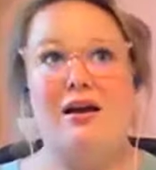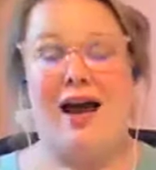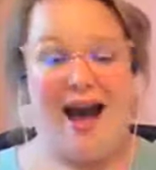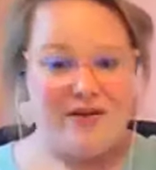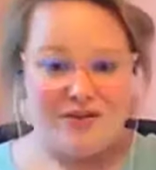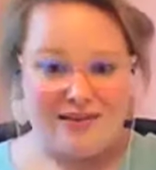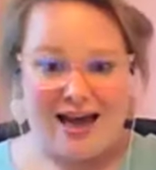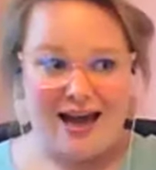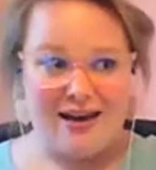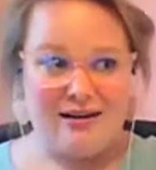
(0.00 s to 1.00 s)
Having
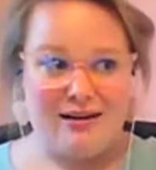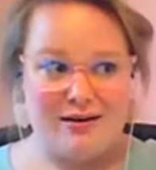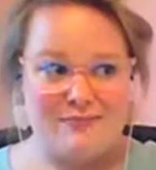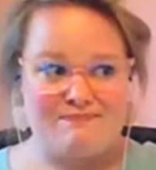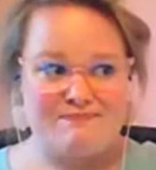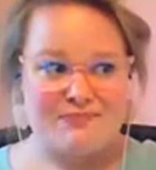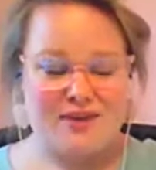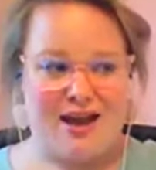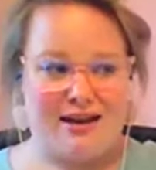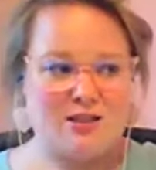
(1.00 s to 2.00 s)
that
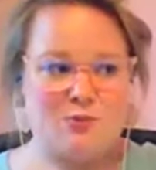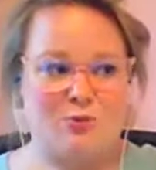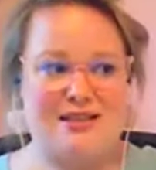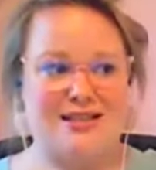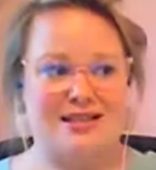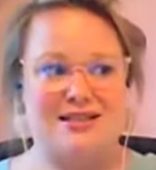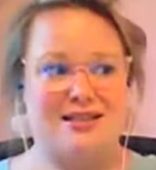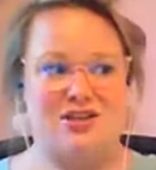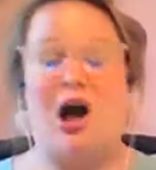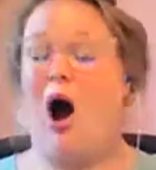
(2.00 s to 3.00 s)
expressed in
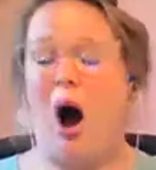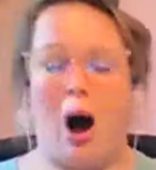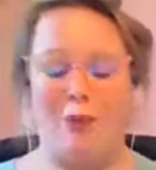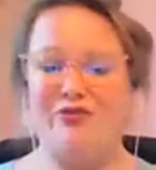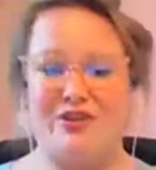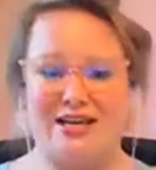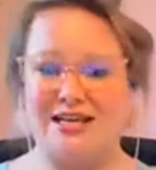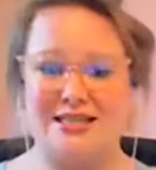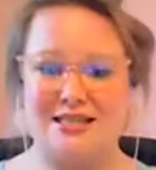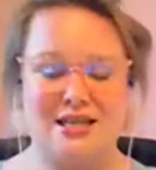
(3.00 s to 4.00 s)
such an
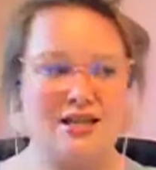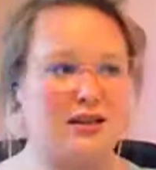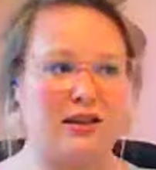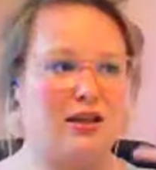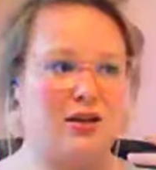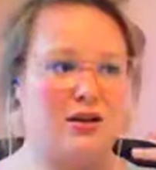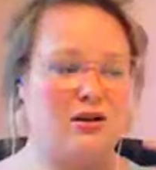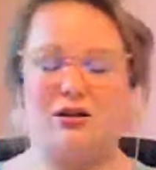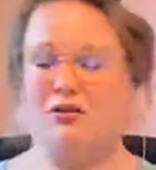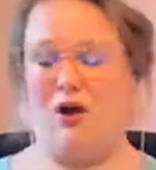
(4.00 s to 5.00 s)
obvious,
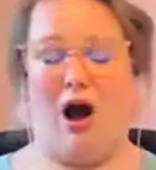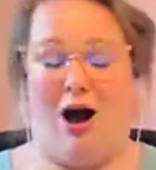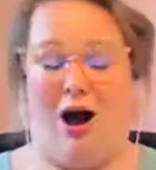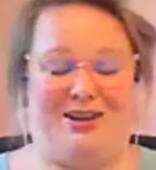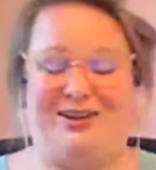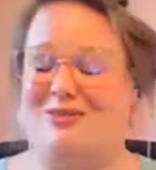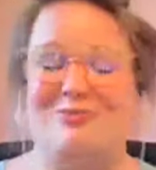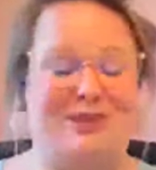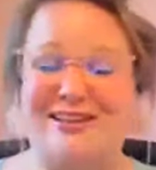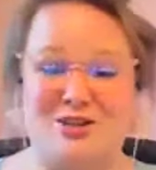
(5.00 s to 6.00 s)

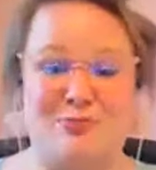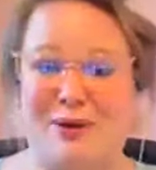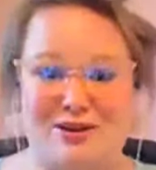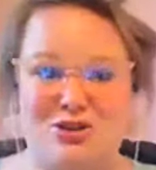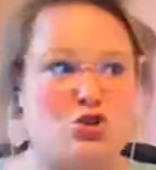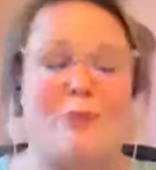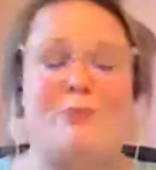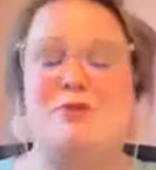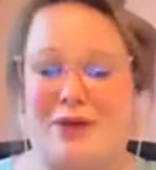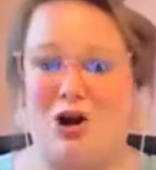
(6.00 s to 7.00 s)
completely
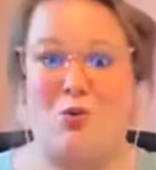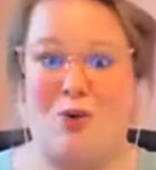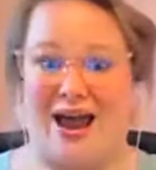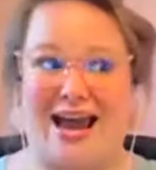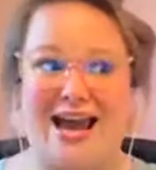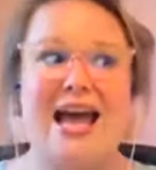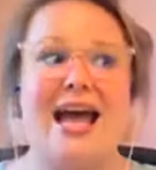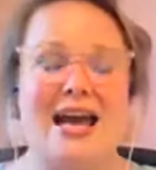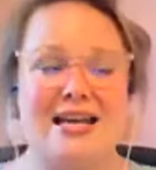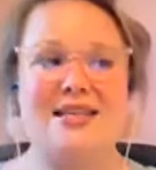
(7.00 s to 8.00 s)
stripped bare way
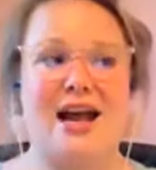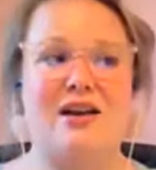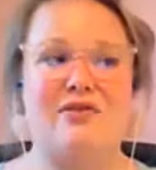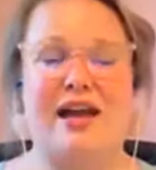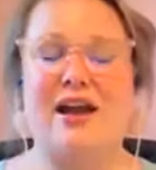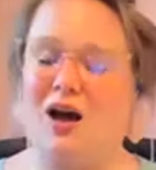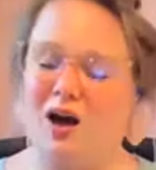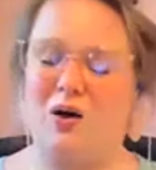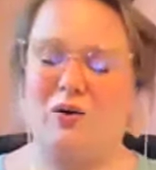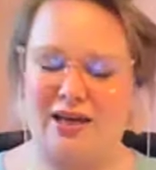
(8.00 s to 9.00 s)
is kind of like,
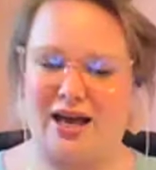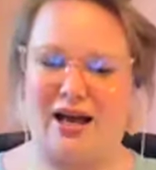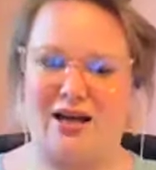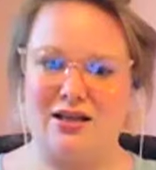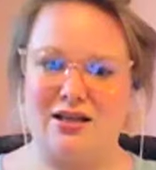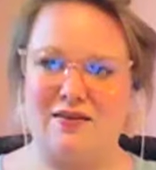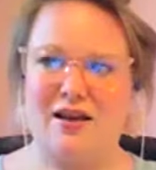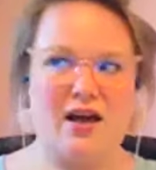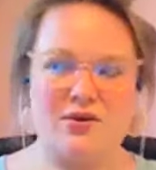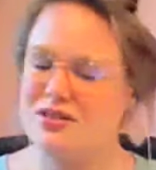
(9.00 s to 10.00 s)
oh, yeah.
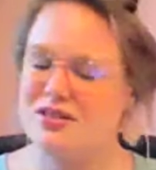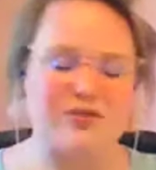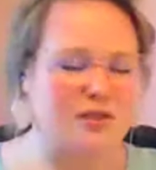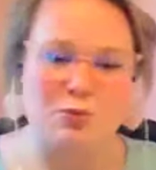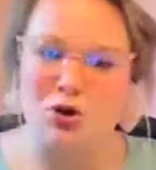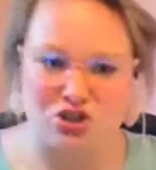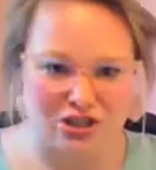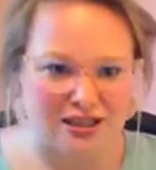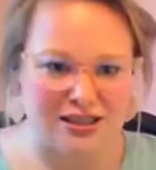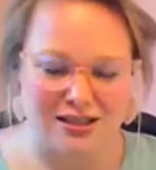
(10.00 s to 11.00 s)
The other stuff is
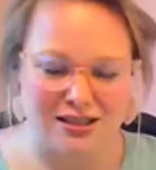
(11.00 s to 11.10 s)
bullshit.